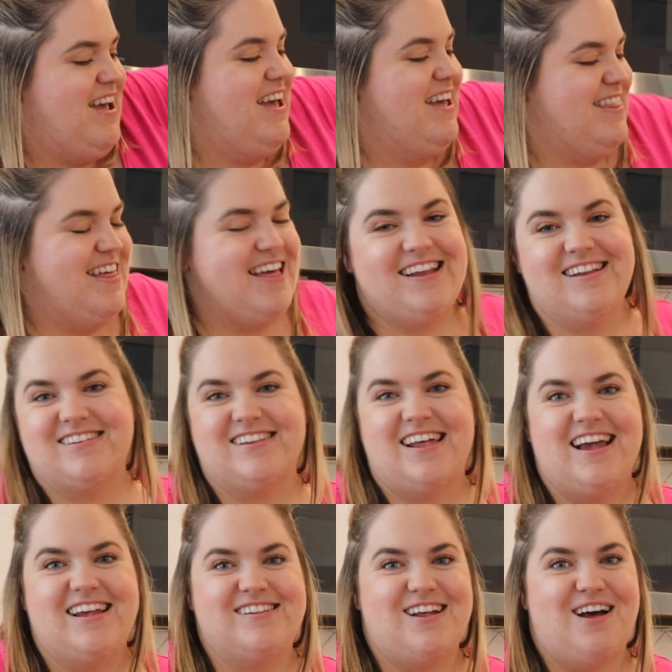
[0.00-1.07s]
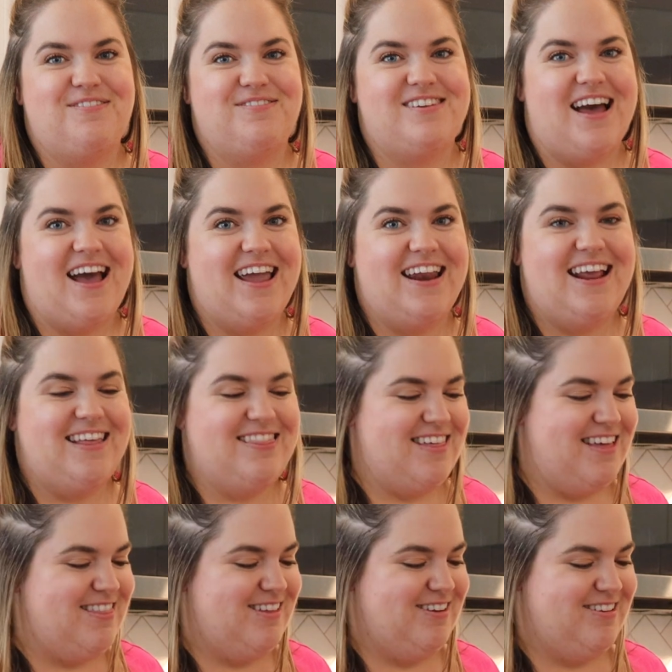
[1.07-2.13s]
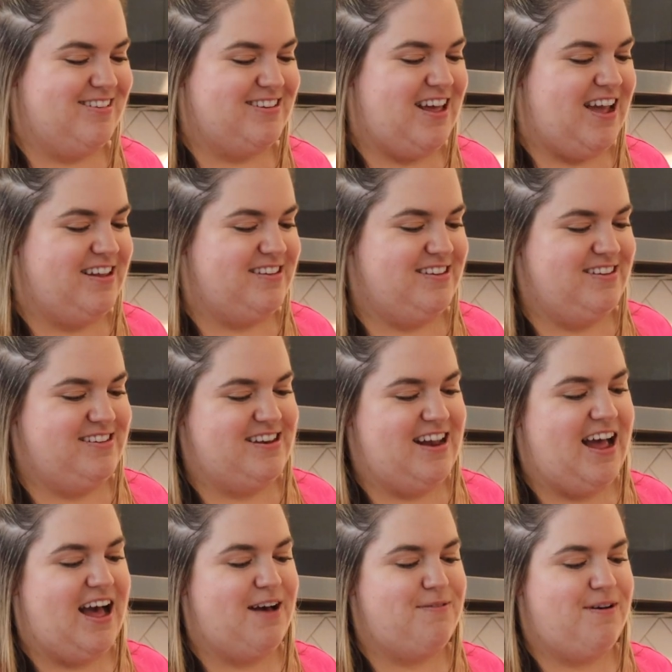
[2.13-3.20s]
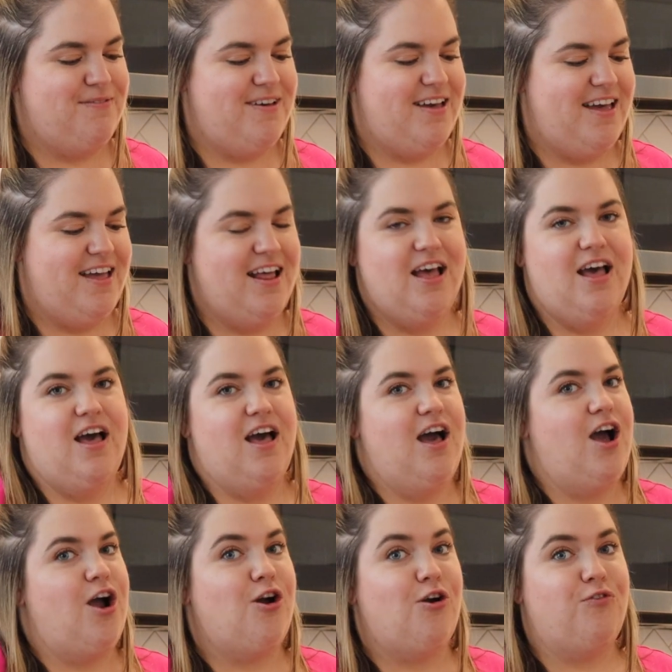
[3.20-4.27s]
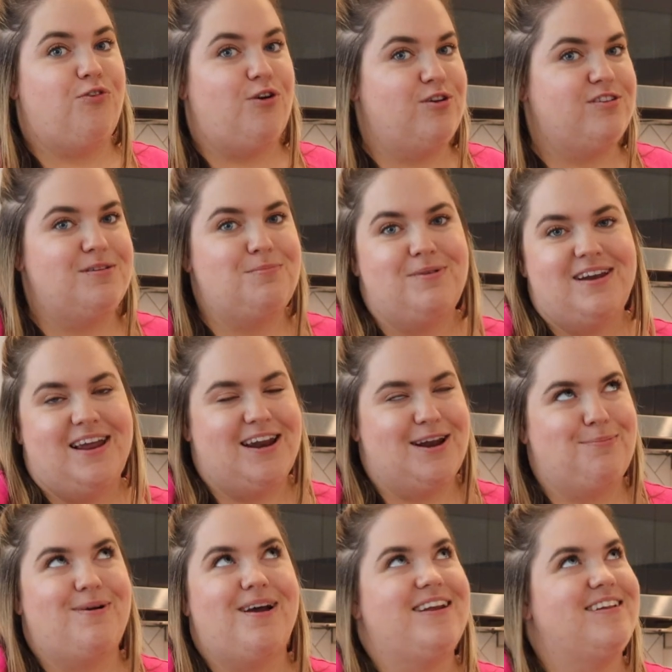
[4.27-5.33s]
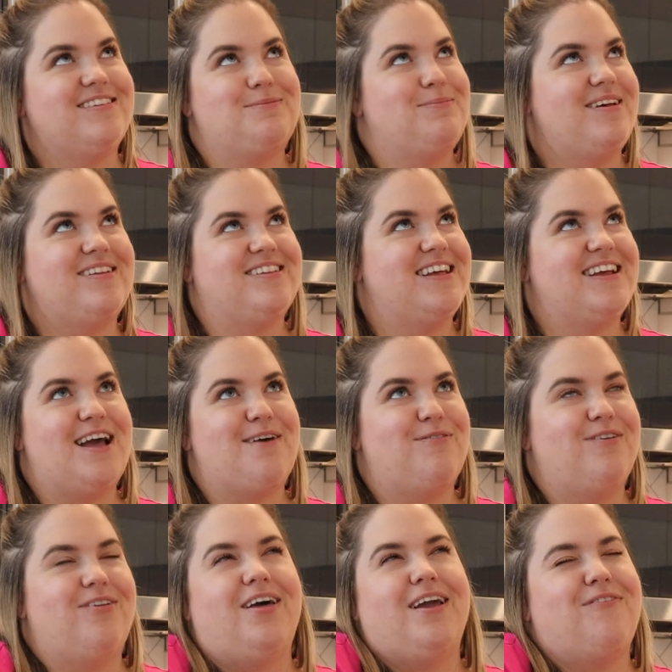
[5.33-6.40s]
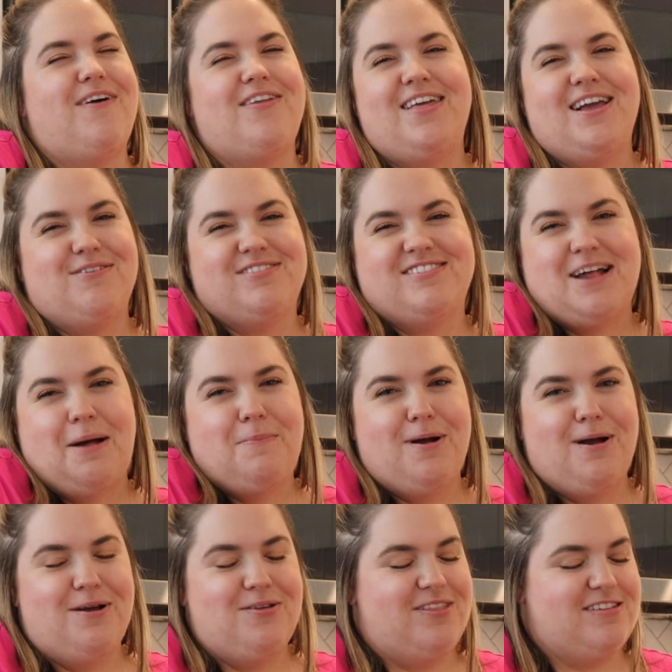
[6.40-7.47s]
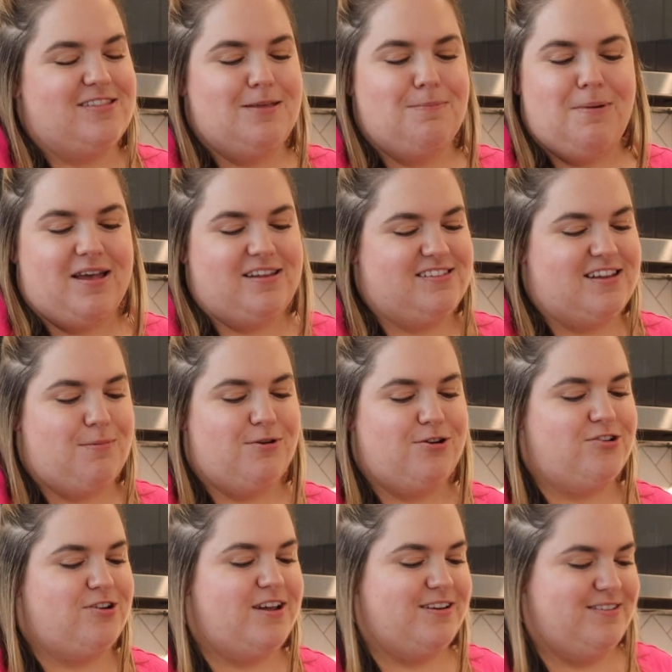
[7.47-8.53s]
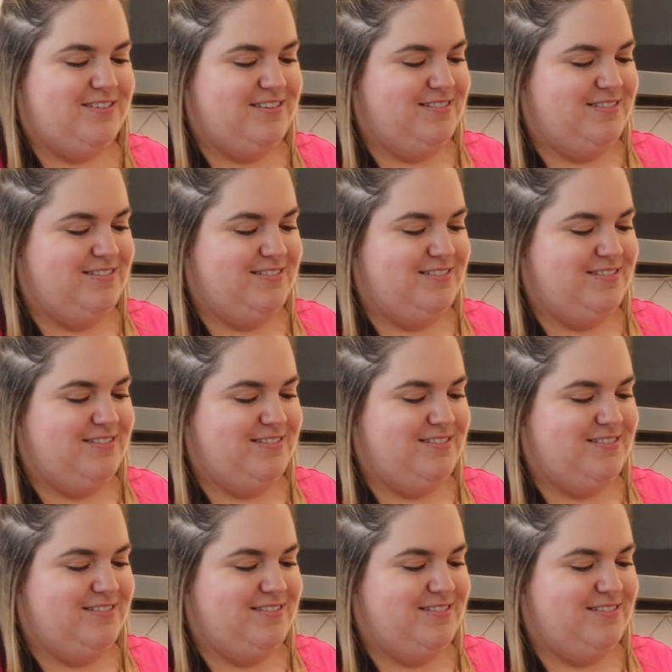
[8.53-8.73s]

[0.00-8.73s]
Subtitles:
and then slice off tiny thin little slices to have of it. Her frozen banana bread is the best thing ever. Like if I think of summer, the best summer treat.